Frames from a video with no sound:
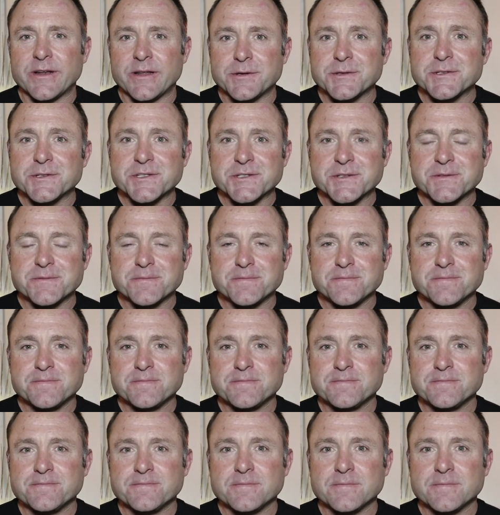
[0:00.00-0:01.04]
else.
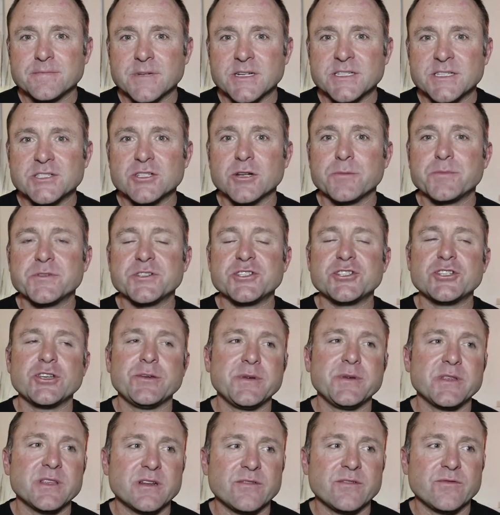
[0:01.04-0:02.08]
Let's stop
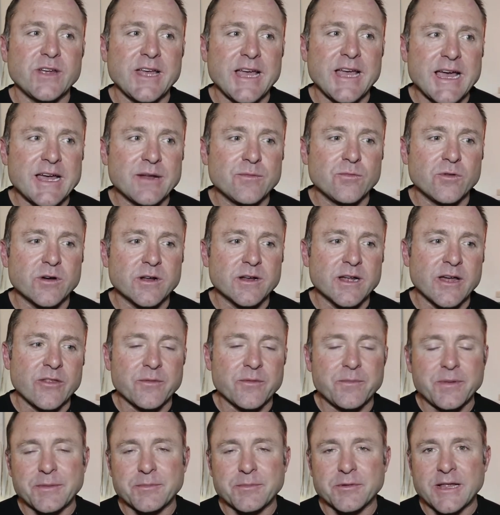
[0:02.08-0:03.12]
assuming that if we had what other
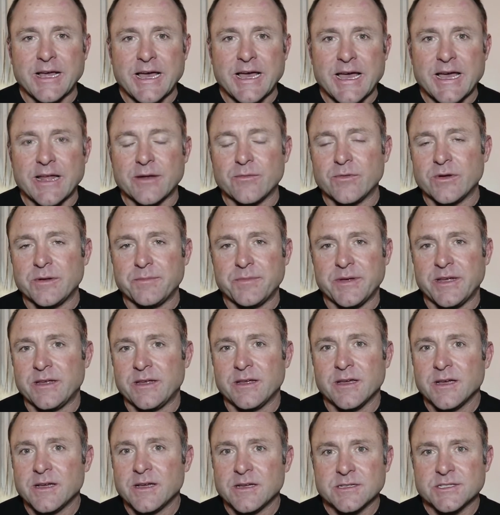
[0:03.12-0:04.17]
people had, we'd be
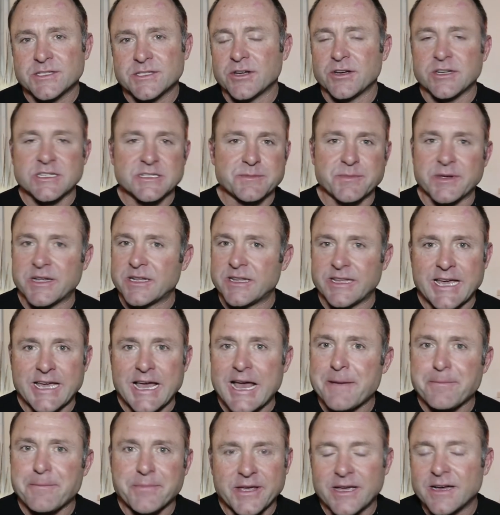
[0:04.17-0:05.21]
seismically
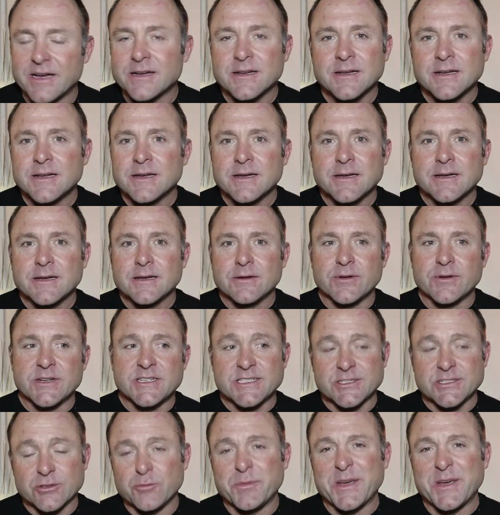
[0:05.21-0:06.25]
happier. We'd
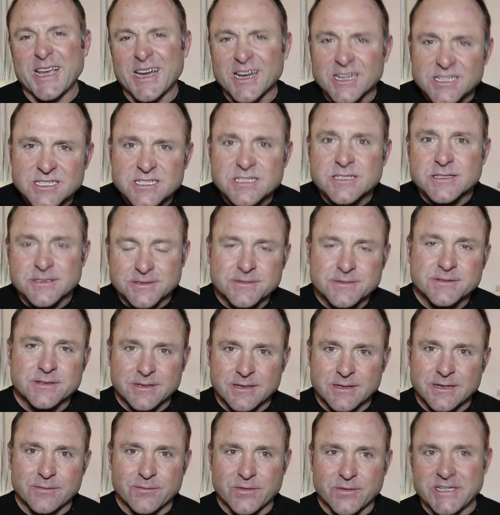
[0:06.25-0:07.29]
still be us.
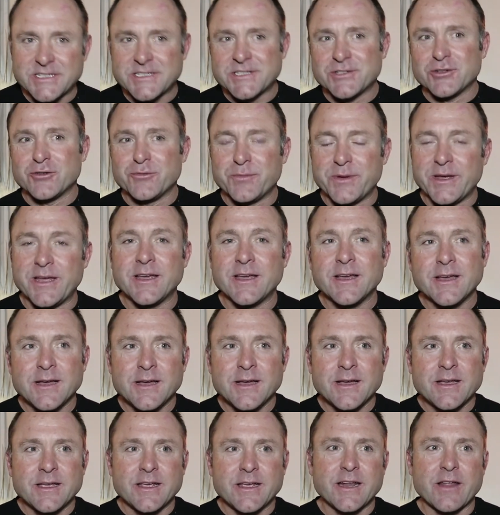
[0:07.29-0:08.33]
And we'd still be,
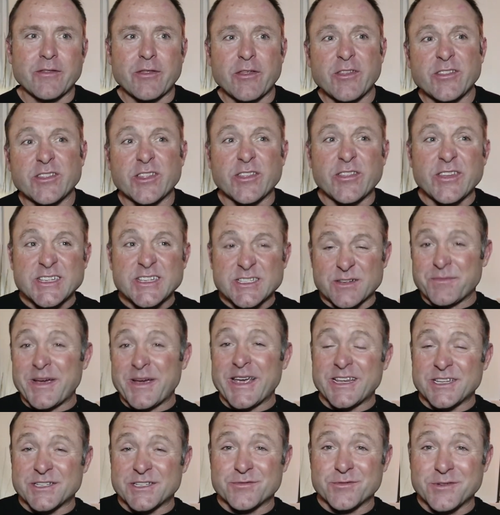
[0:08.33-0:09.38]
the things that
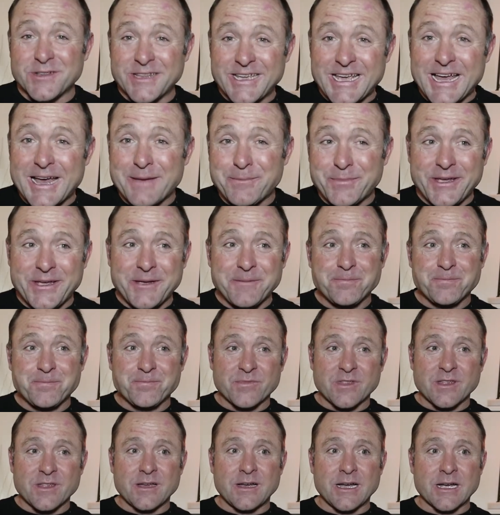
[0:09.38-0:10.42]
make us really happy
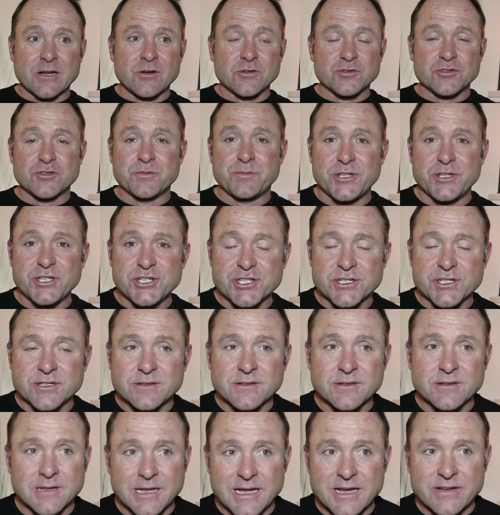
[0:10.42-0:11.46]
are
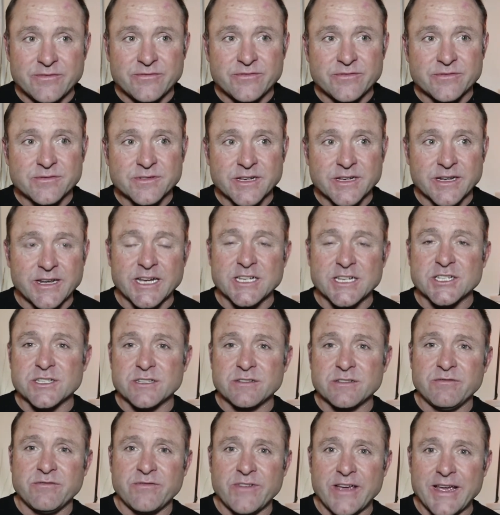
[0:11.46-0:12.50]
contribution, love,
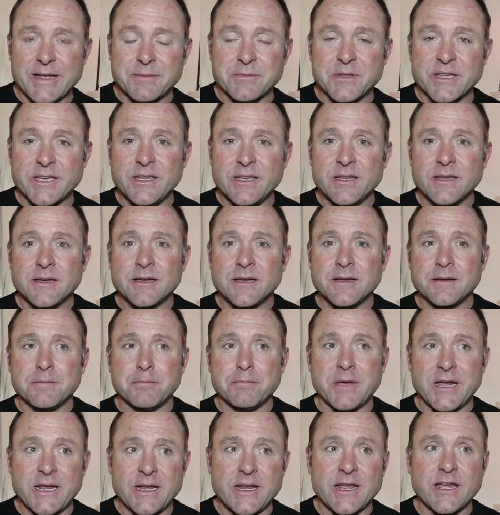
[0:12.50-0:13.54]
connection, family,
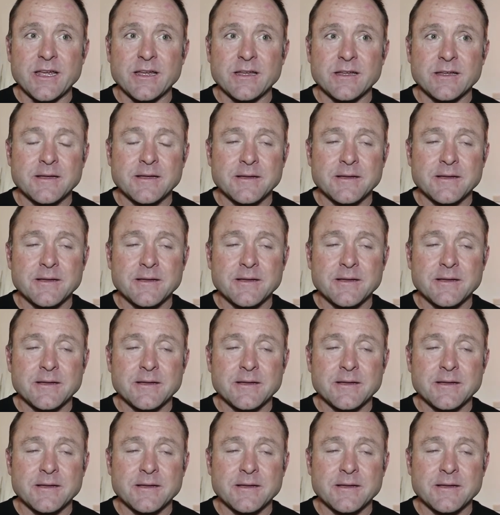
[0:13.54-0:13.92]
meaning,